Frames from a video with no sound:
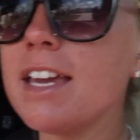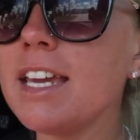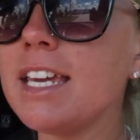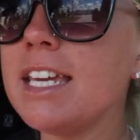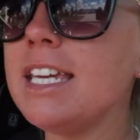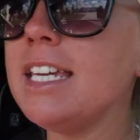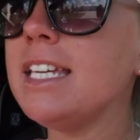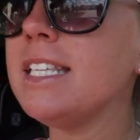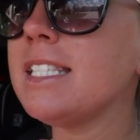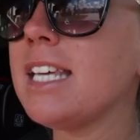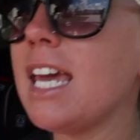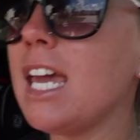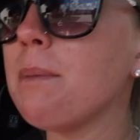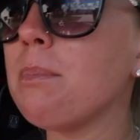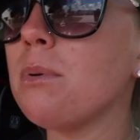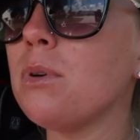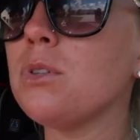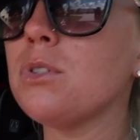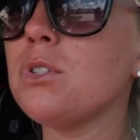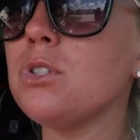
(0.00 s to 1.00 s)
he's
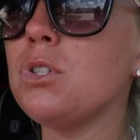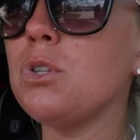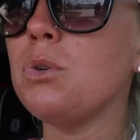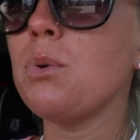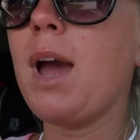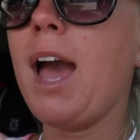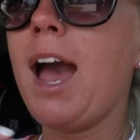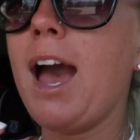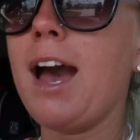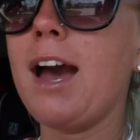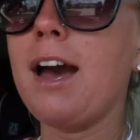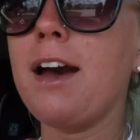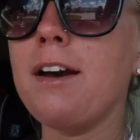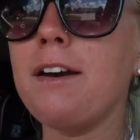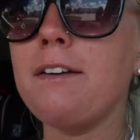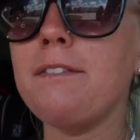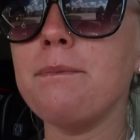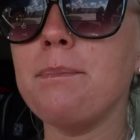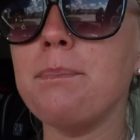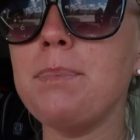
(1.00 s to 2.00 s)
able to
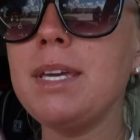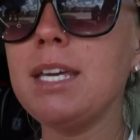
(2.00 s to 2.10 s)
have